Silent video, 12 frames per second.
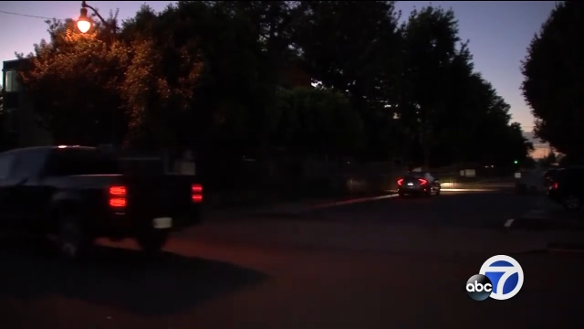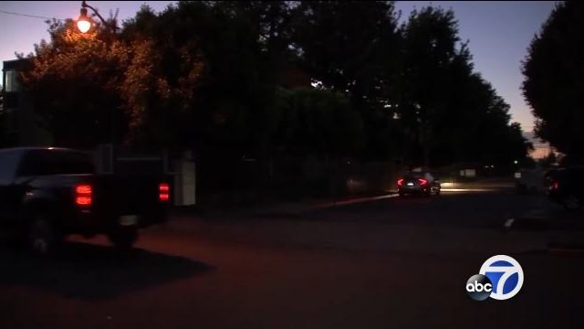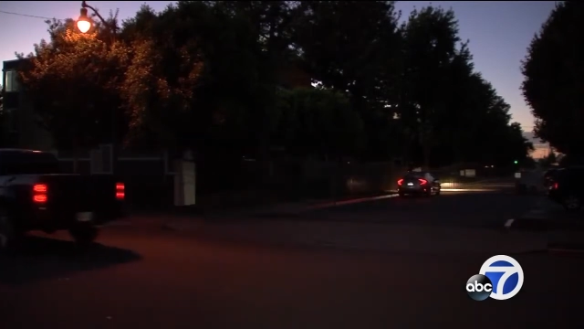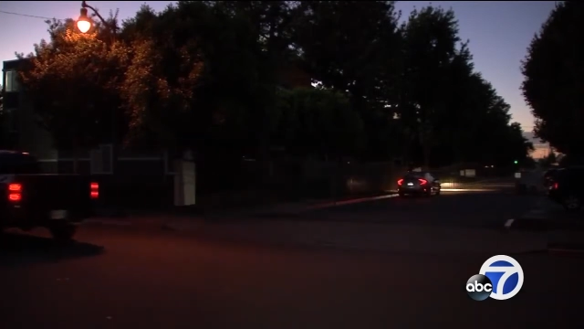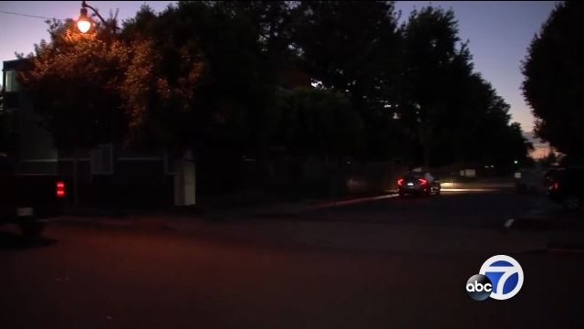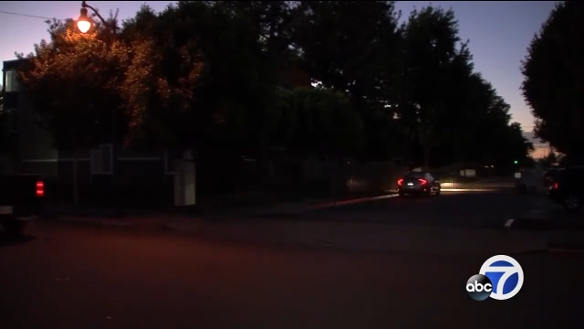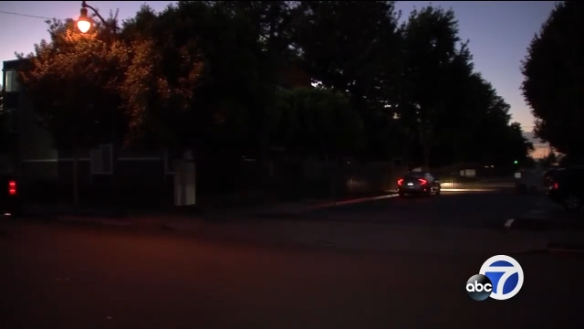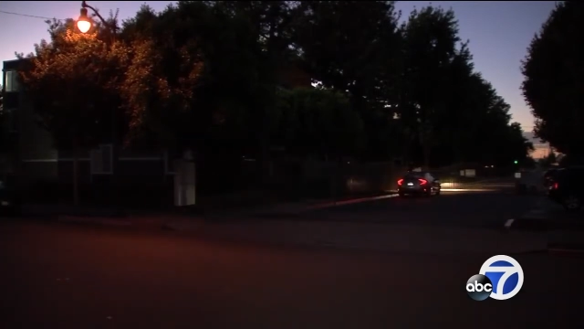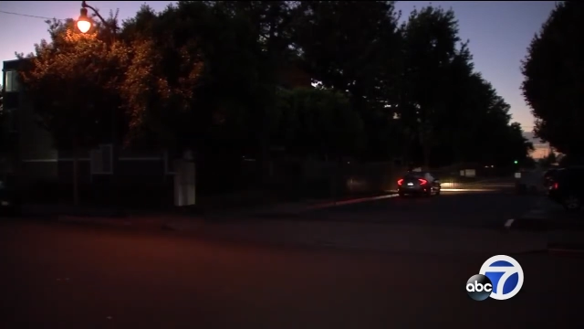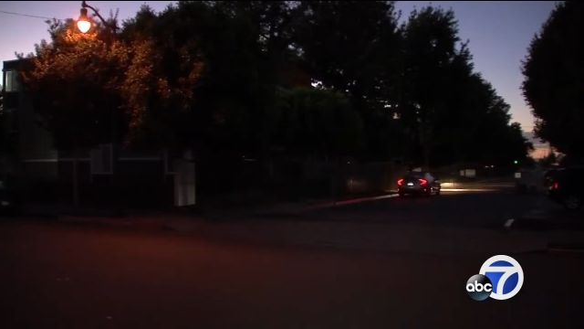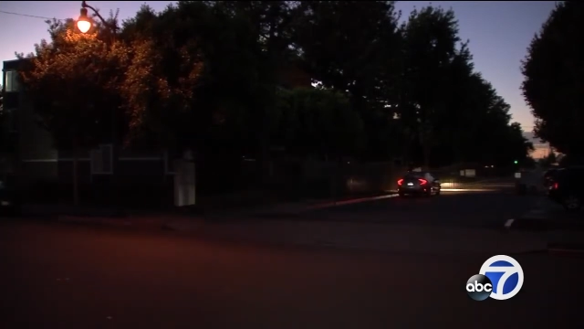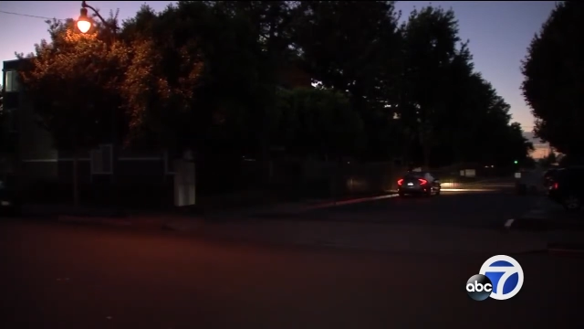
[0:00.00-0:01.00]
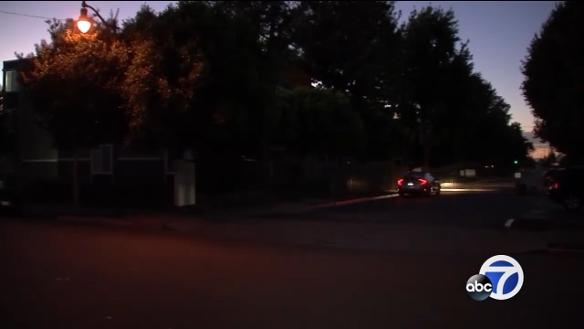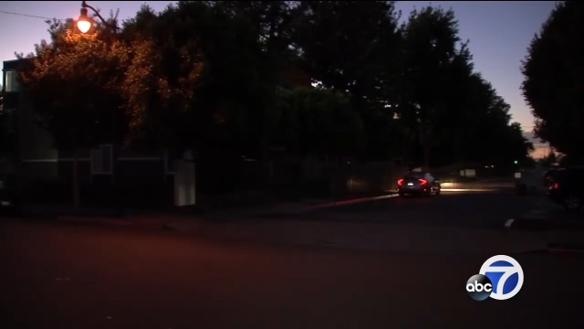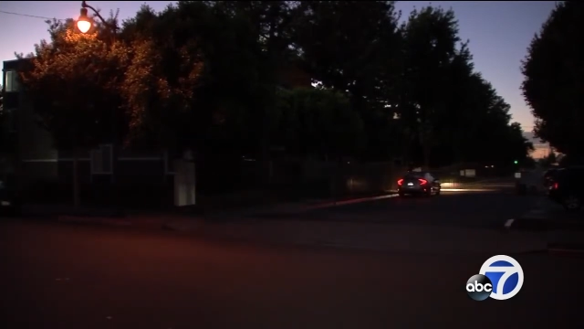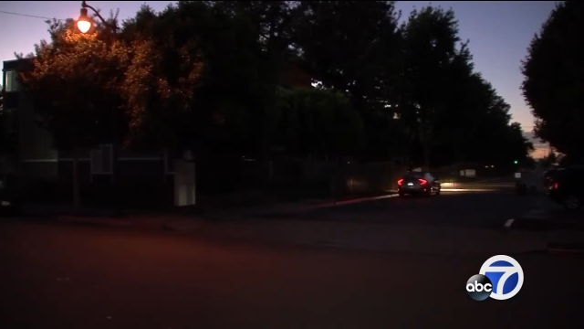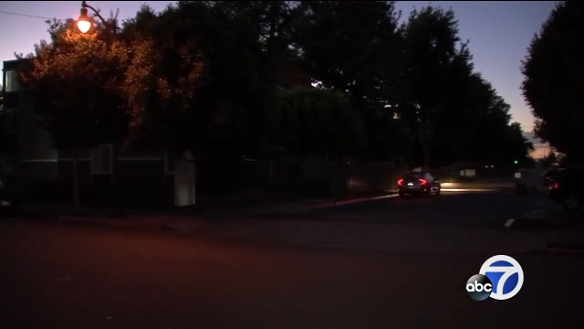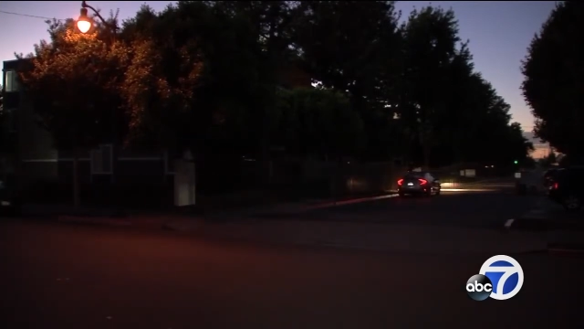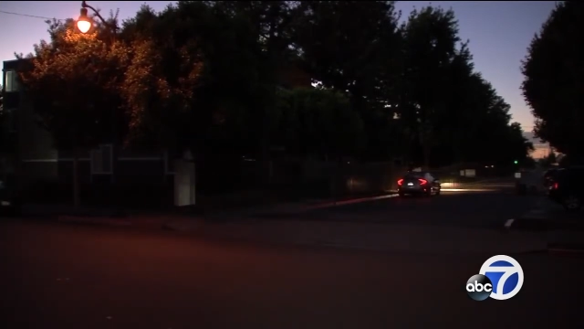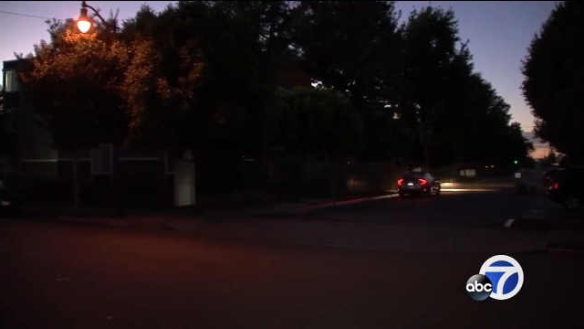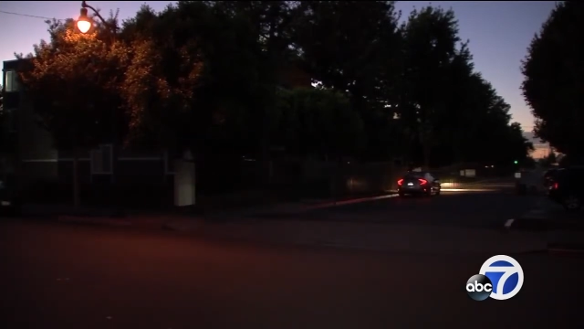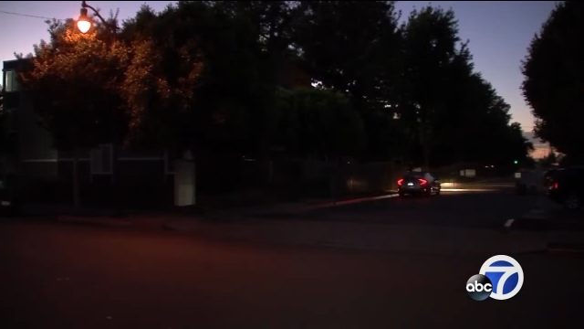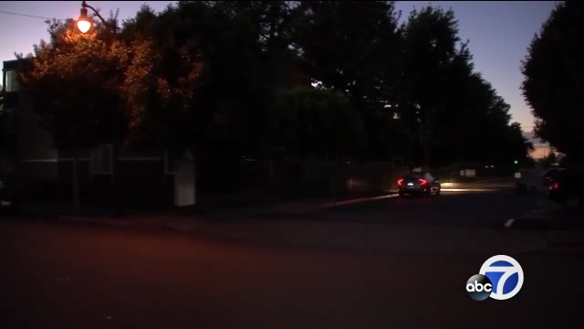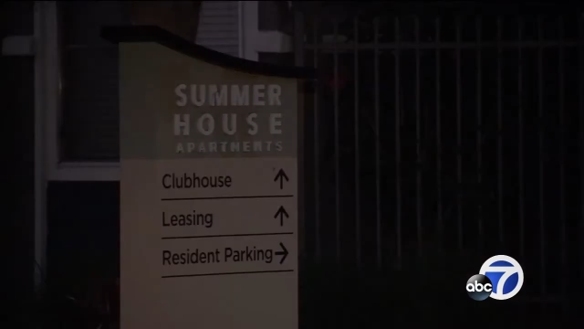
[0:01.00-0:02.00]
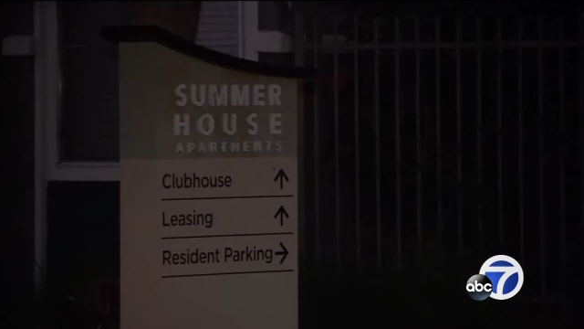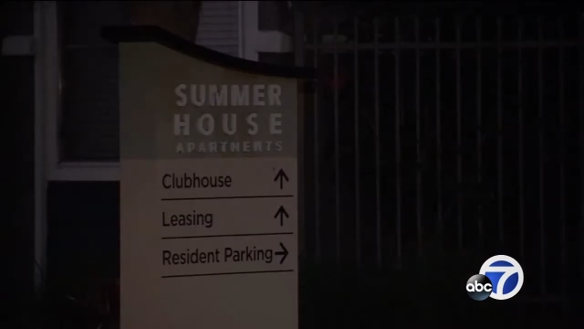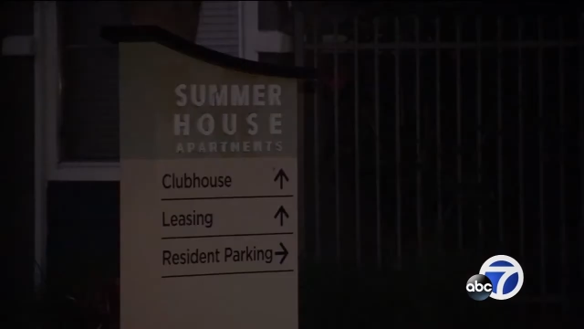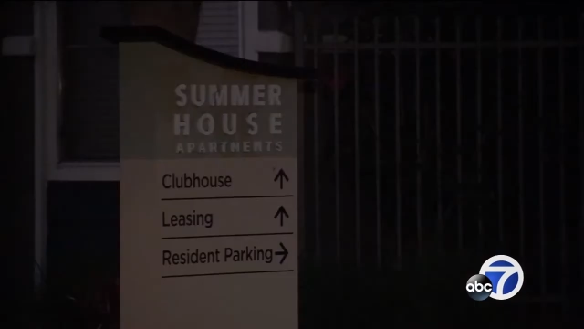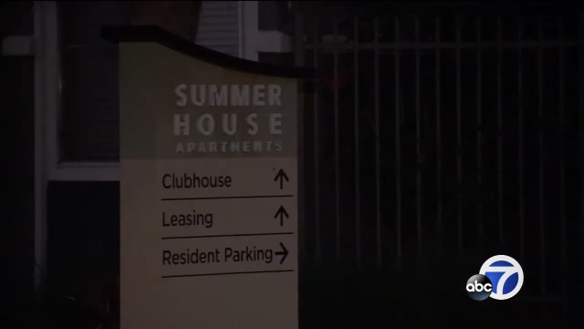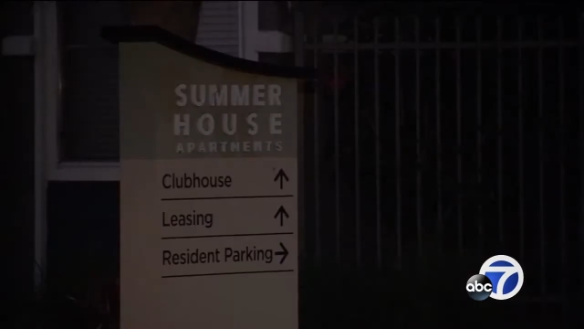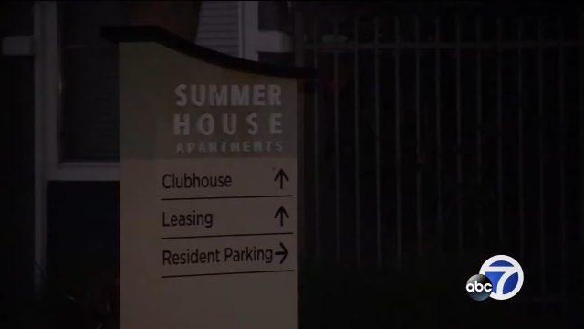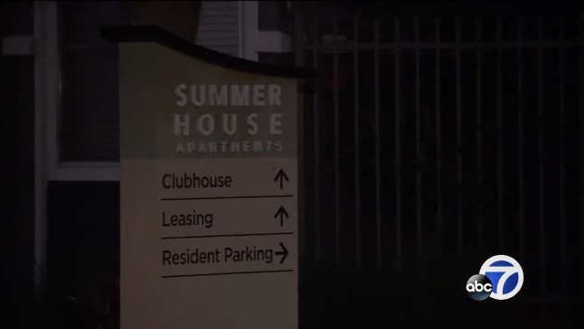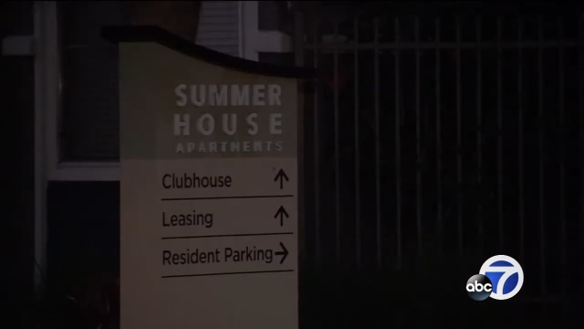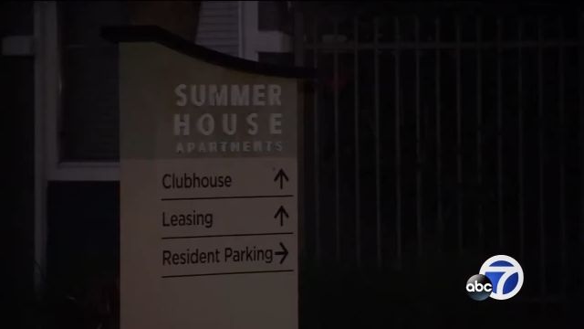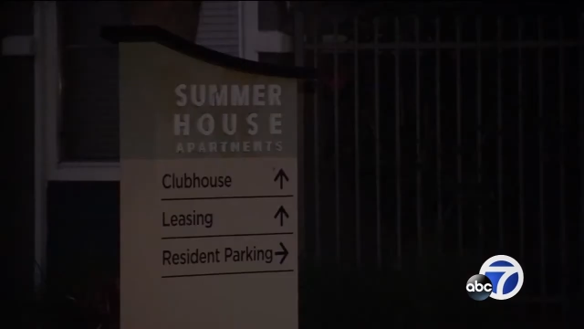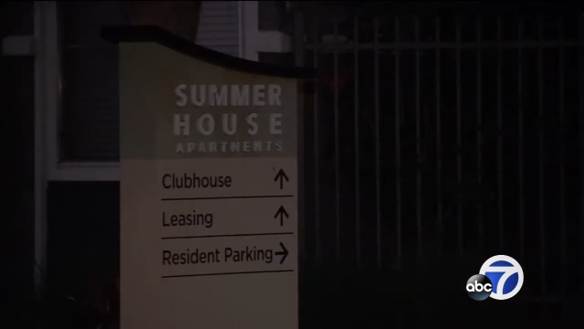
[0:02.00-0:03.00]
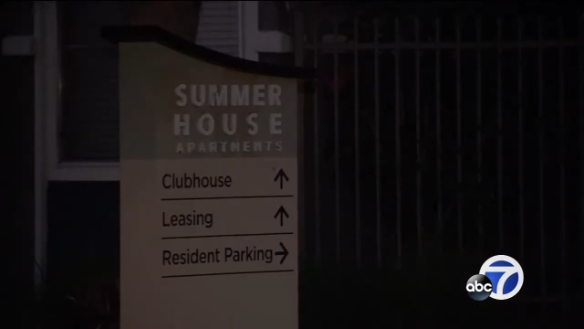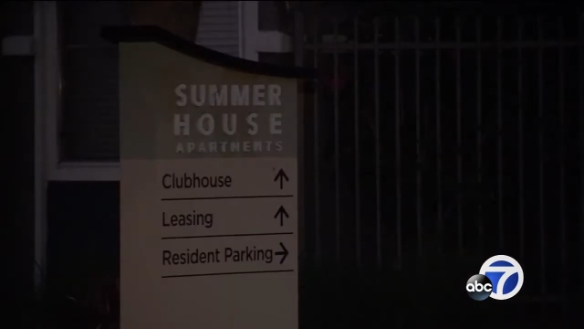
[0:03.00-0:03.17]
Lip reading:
No face is visible, so there are no lips to read.